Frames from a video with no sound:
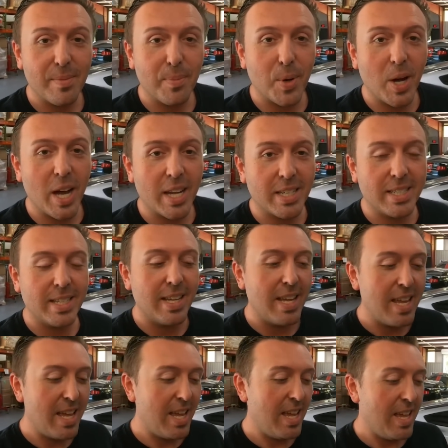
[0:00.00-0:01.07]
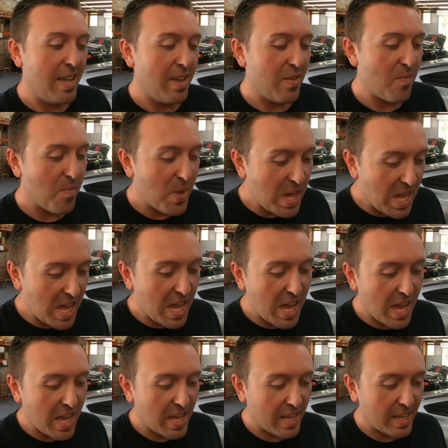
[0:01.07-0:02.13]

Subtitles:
but me